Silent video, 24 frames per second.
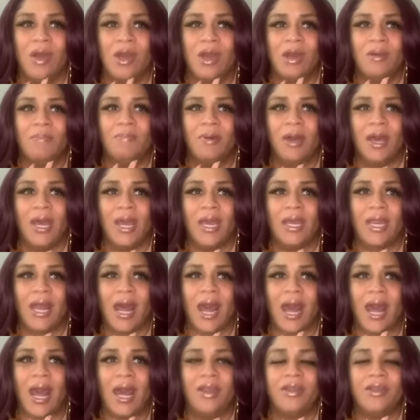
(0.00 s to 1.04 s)
But
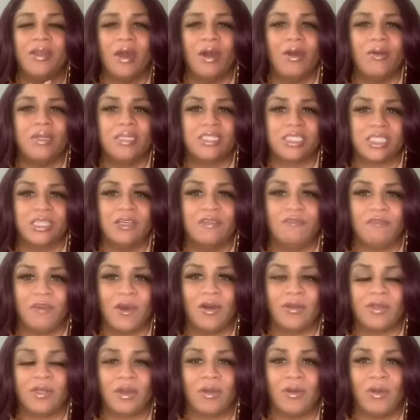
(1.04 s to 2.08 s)
I know that she
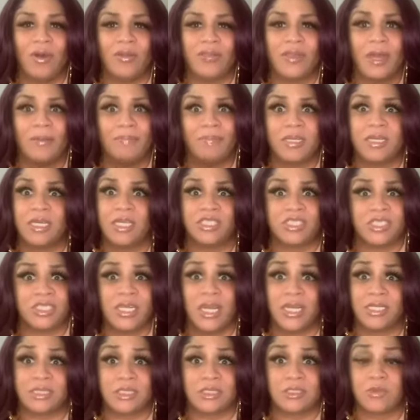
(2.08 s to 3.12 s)
felt her on that because she
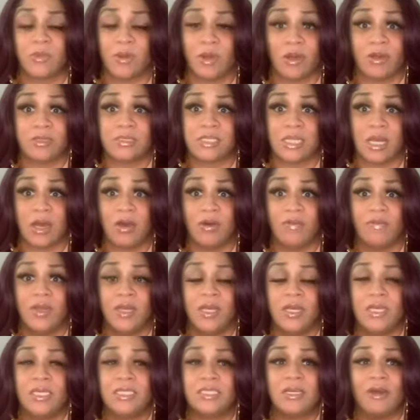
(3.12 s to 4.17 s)
has a twin herself.
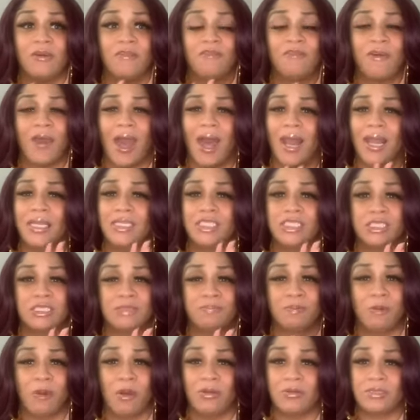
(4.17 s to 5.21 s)
So Fallon just
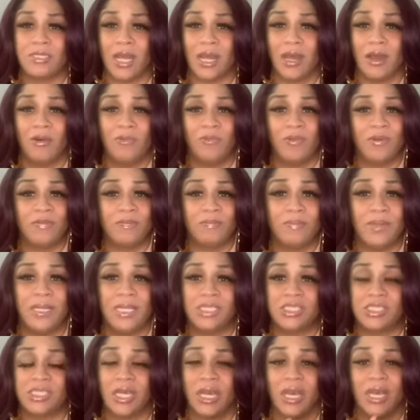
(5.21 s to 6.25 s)
broke down with
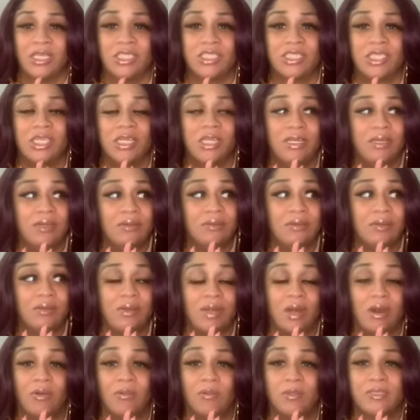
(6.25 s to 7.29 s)
Misha, and she, you
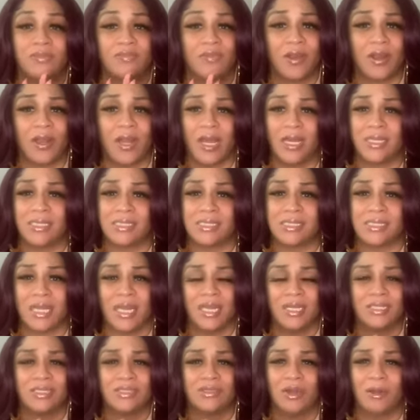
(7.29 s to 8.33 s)
know, was very
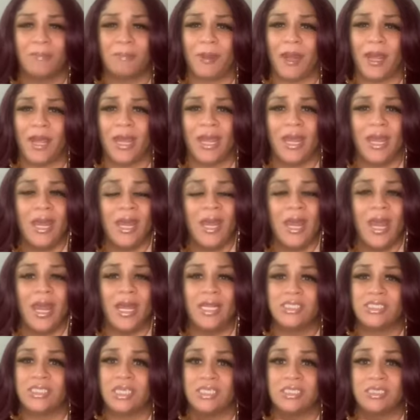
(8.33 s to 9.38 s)
understanding to her pain.
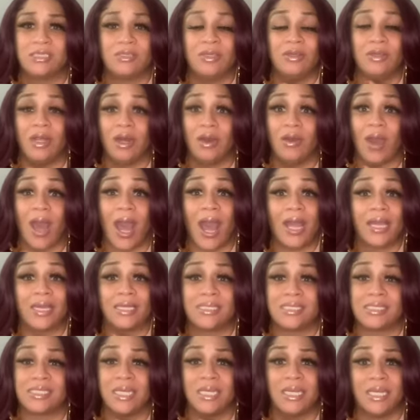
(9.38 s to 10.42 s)
And just, you know, I
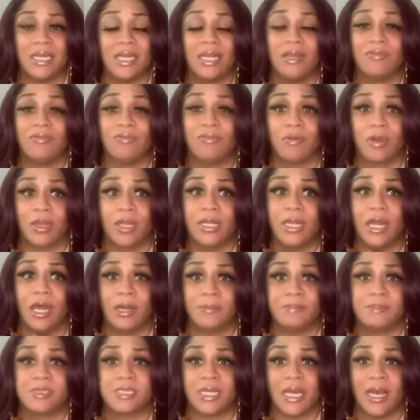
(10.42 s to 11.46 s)
could see that it really
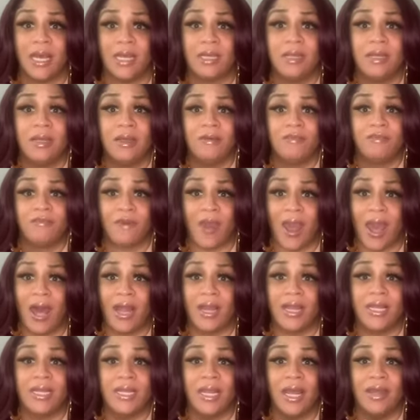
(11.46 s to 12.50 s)
upset
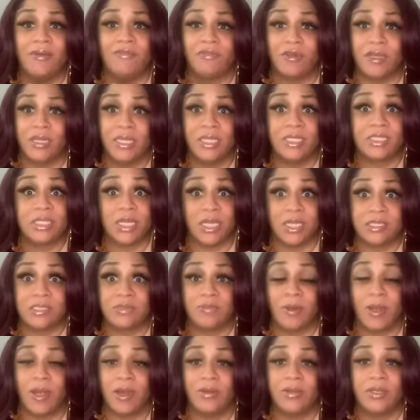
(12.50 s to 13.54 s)
Fallon and Felicia as
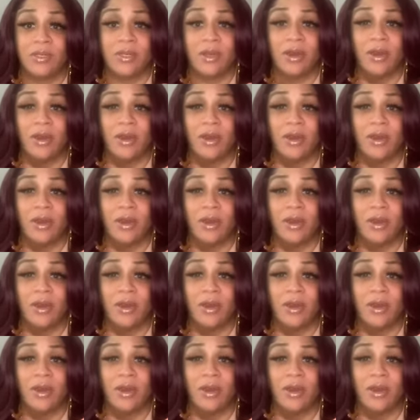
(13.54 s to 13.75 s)
well, you know,